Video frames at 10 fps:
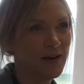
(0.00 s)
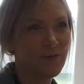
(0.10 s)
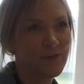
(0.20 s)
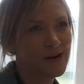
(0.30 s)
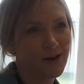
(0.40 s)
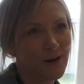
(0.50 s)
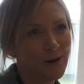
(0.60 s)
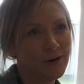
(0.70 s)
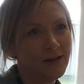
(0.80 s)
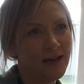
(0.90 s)
Everywhere I
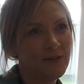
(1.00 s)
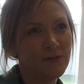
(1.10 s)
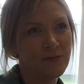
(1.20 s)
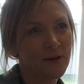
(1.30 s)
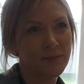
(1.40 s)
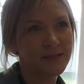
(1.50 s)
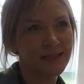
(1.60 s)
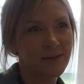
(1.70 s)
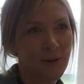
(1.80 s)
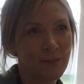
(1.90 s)
go, even if I'm just
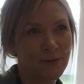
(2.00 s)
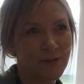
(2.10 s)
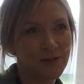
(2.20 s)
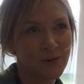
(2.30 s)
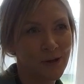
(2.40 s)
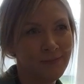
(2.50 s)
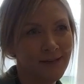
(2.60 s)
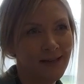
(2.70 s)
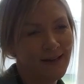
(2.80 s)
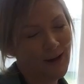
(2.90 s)
in a public restroom,
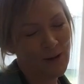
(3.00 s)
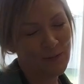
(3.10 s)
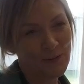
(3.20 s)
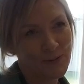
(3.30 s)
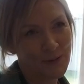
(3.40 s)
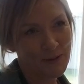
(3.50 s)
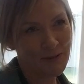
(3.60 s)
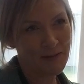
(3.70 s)
I'll fold the toilet